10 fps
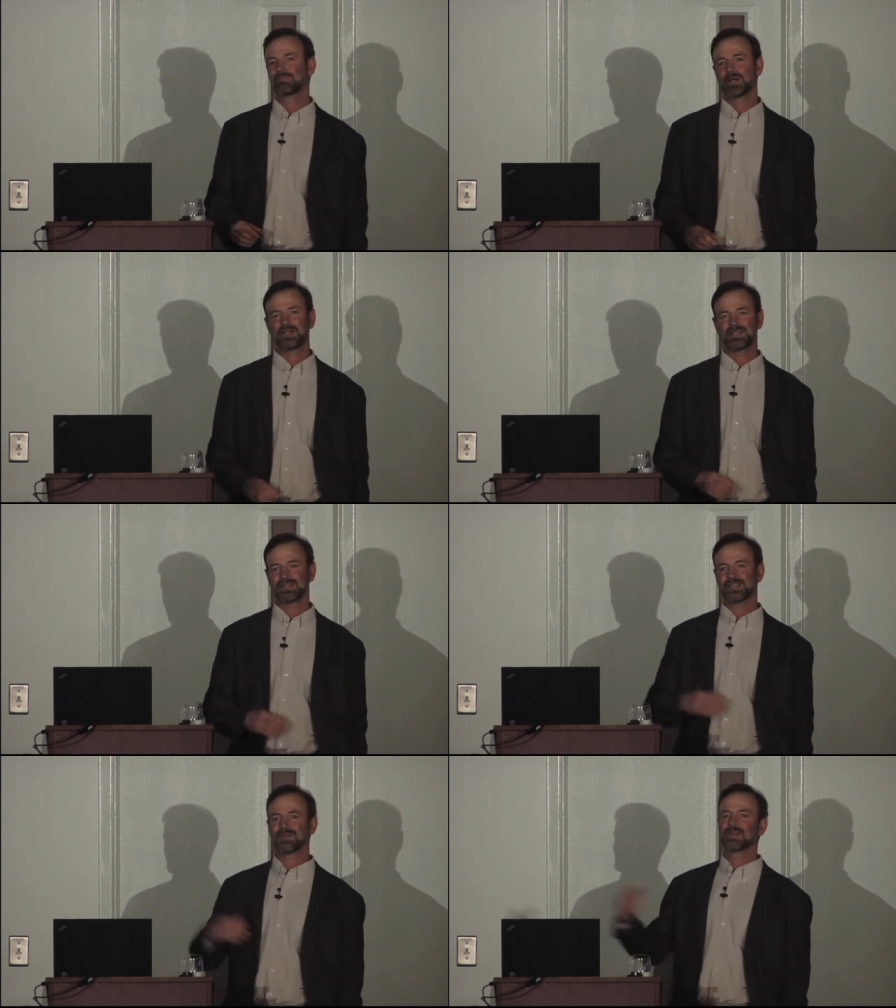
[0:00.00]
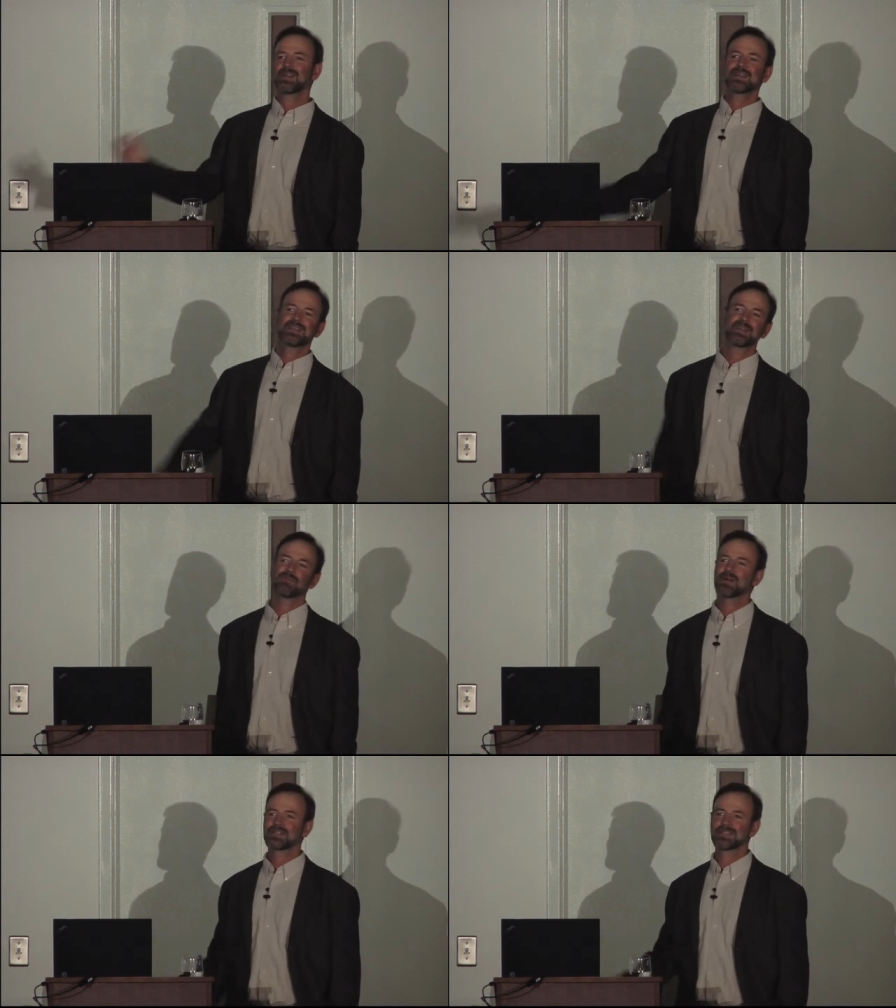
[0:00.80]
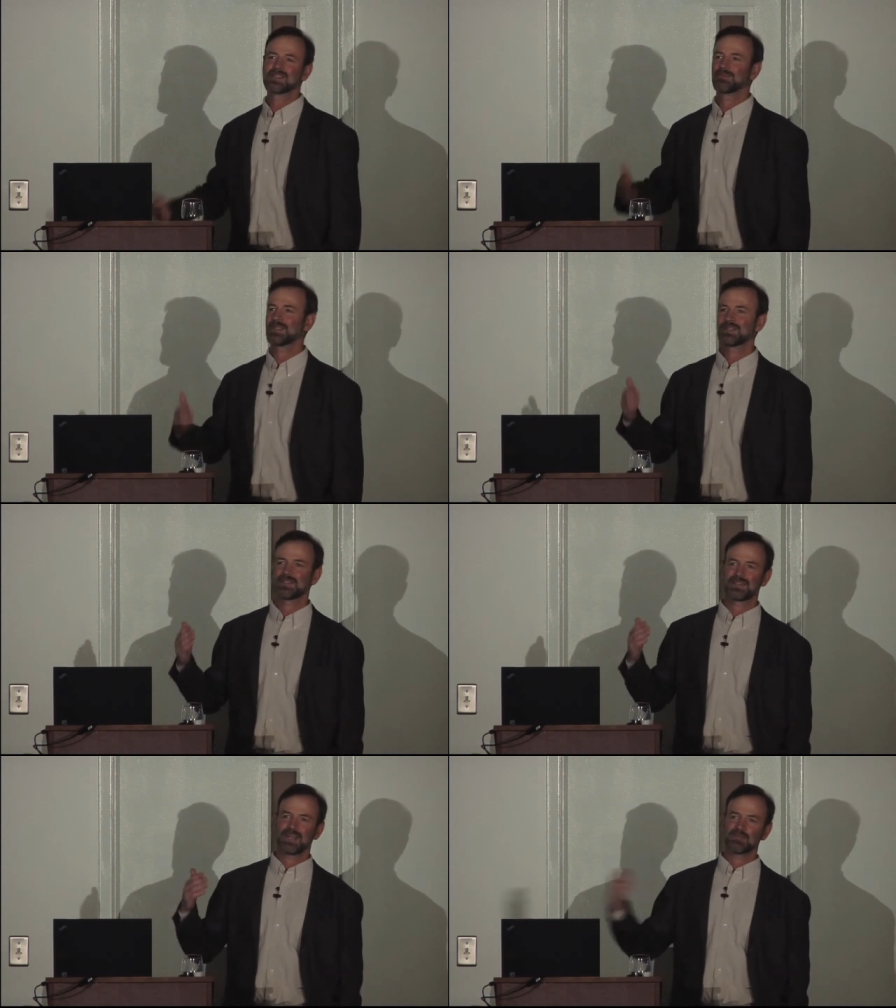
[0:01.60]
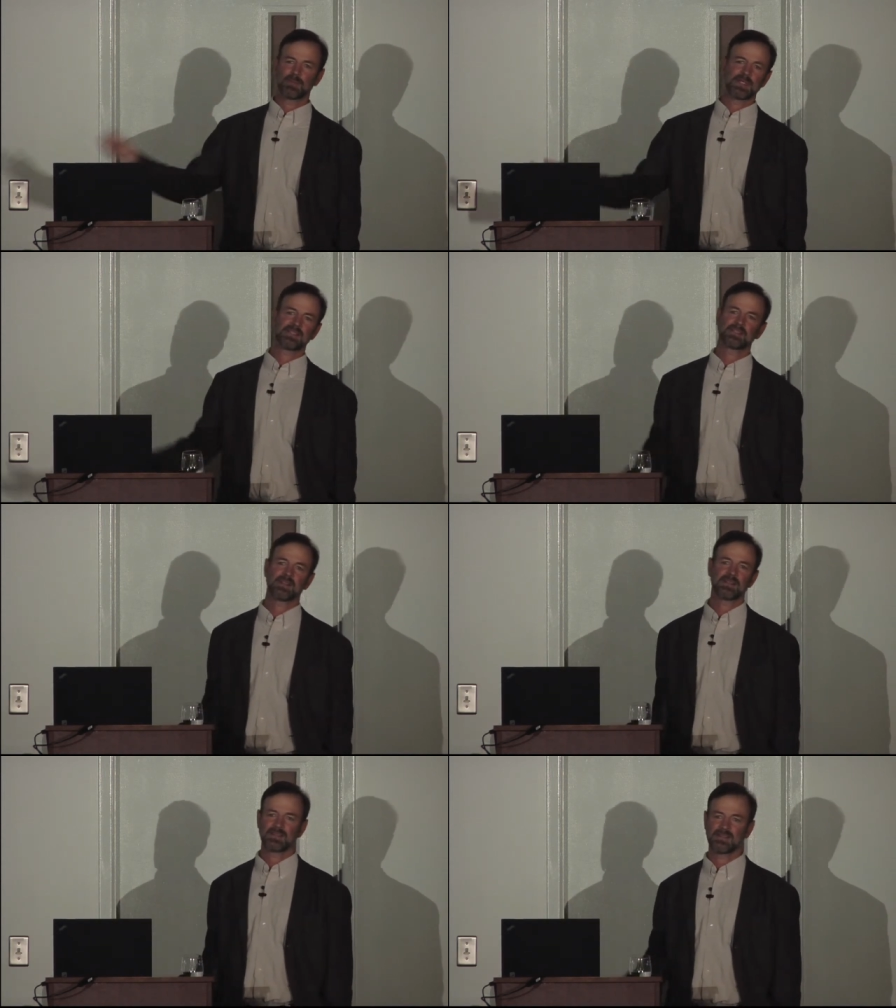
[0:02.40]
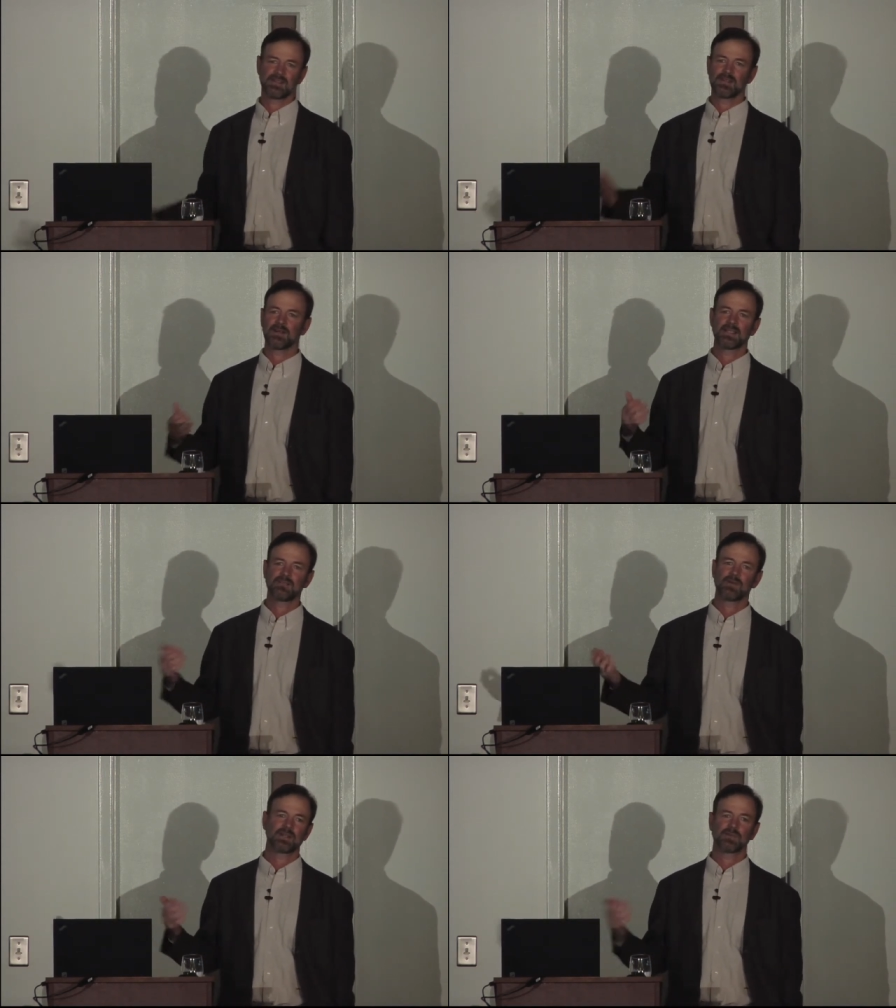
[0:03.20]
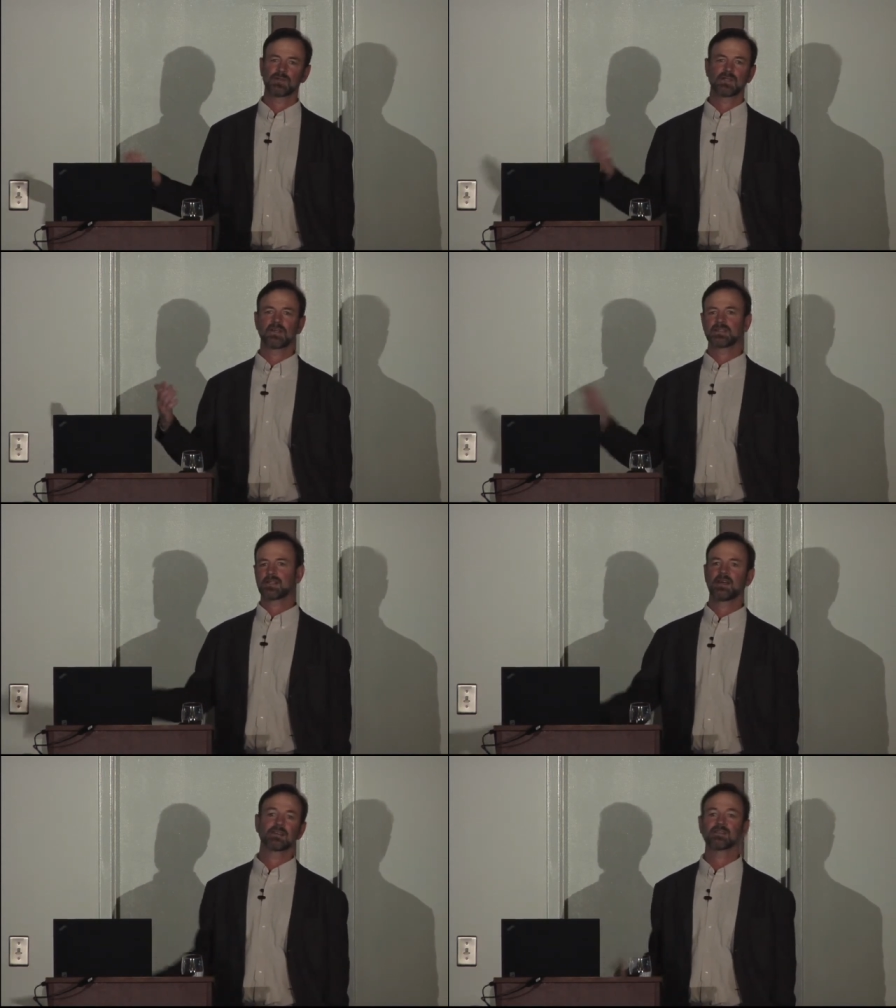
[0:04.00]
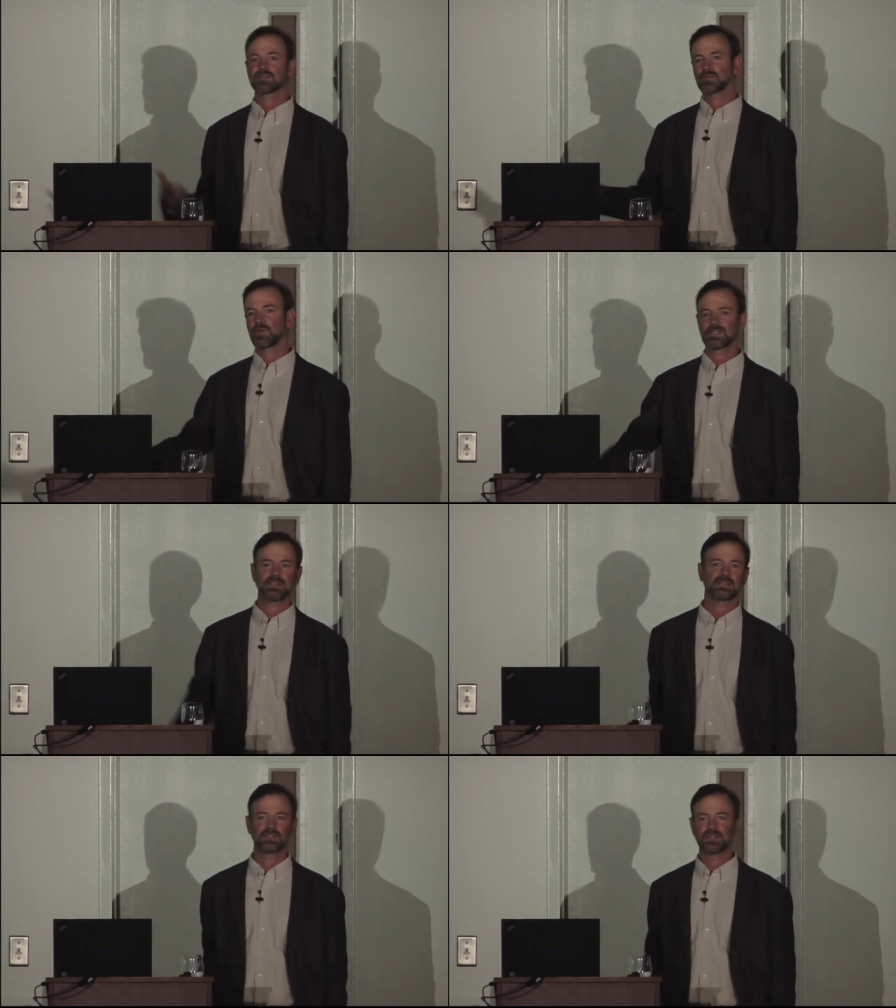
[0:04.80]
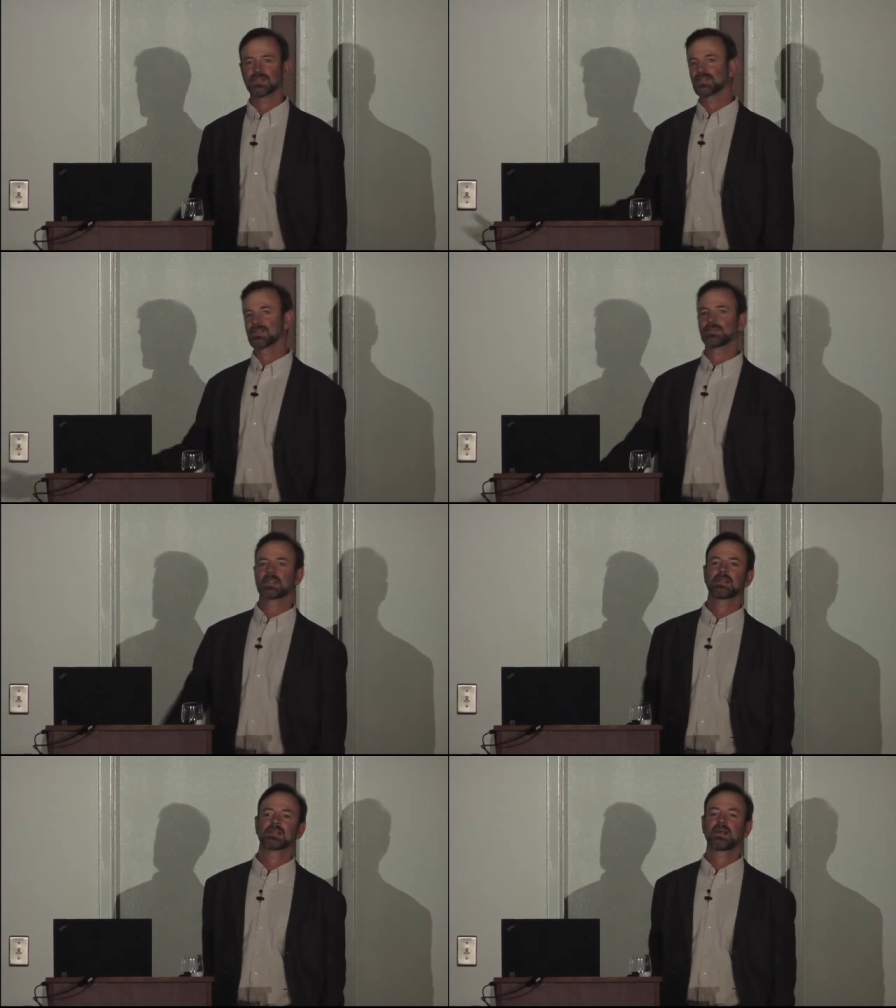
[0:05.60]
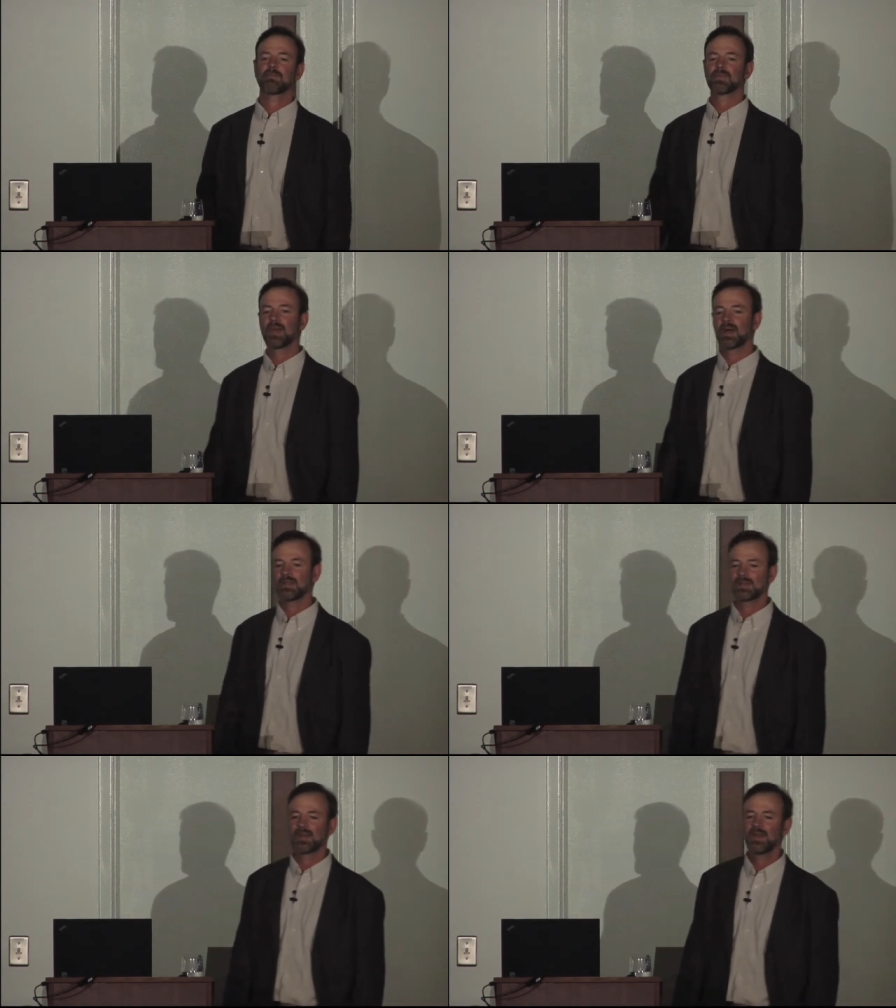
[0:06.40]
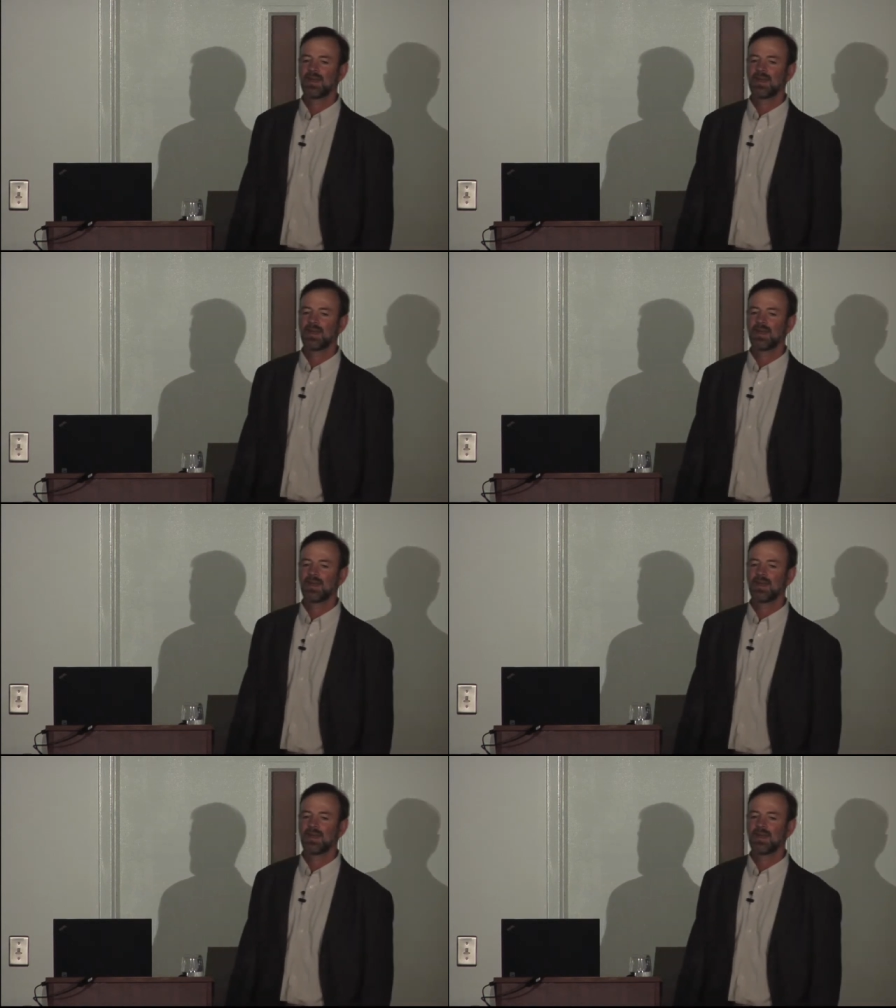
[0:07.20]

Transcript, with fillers: but that that wasn't something that everybody studied. You know, I didn't want to go work on tigers or white-tailed deer or something like that. And